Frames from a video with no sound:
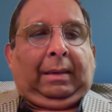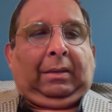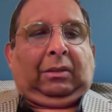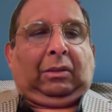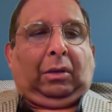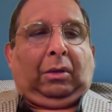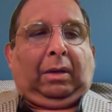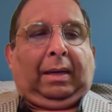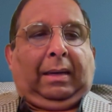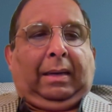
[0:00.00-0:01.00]

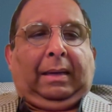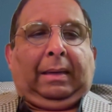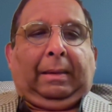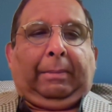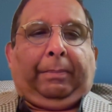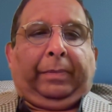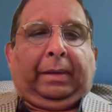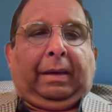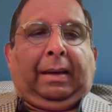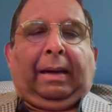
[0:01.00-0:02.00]
So
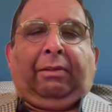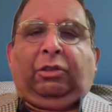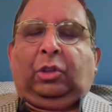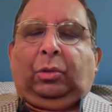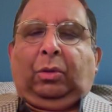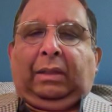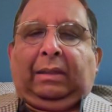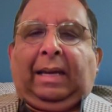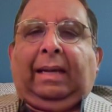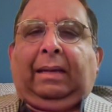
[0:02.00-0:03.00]
I wish to
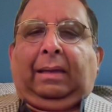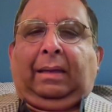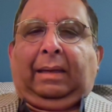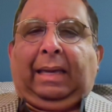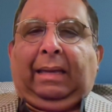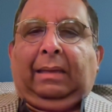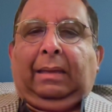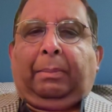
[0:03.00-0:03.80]
thank again